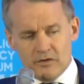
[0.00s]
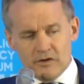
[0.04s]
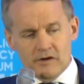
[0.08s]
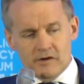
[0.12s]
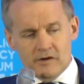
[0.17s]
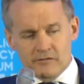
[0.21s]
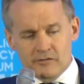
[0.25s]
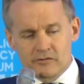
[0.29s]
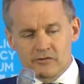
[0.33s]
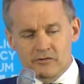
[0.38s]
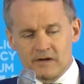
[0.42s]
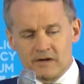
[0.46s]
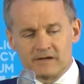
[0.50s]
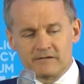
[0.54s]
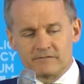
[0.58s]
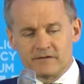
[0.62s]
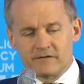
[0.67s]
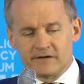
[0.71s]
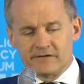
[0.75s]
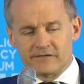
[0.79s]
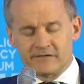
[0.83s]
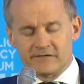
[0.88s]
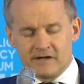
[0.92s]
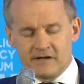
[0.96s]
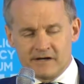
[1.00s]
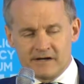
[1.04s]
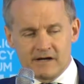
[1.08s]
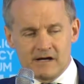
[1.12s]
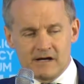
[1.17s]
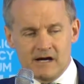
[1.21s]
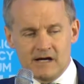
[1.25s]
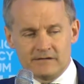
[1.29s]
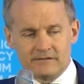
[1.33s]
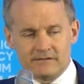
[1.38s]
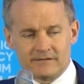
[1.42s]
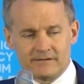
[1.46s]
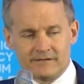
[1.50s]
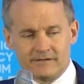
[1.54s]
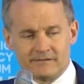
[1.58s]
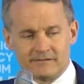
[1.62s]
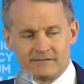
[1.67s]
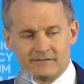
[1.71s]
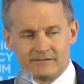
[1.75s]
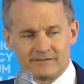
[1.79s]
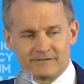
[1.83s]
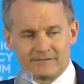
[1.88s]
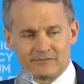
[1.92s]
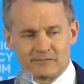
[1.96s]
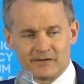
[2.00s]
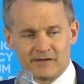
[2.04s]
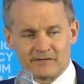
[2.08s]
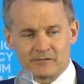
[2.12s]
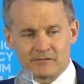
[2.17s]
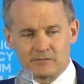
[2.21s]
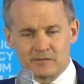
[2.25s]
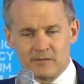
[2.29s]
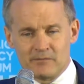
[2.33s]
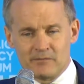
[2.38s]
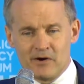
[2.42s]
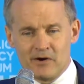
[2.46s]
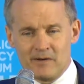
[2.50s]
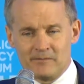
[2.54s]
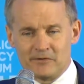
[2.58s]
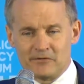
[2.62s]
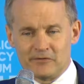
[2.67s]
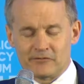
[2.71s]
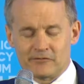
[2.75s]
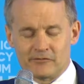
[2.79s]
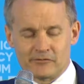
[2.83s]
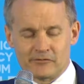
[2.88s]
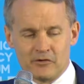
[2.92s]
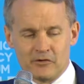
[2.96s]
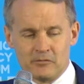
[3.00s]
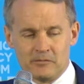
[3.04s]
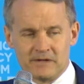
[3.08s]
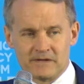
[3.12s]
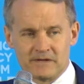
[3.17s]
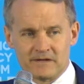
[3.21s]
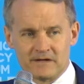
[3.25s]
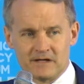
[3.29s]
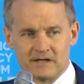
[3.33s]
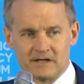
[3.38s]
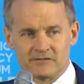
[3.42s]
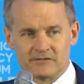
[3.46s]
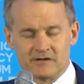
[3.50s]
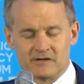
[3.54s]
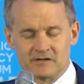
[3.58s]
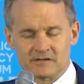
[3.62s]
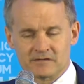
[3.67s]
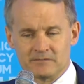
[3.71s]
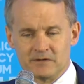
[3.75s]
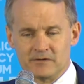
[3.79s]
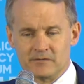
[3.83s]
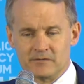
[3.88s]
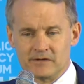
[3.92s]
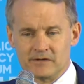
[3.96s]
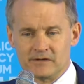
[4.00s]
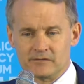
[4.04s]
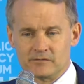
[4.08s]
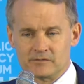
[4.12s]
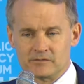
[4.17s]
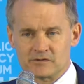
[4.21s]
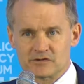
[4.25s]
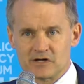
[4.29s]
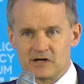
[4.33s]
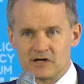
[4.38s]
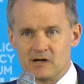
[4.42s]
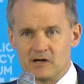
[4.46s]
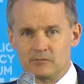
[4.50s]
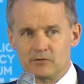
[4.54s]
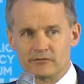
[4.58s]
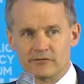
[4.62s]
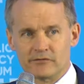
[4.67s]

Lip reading: the other great advice that I got, and that's when the Prime Minister told me that I talked my way into a job,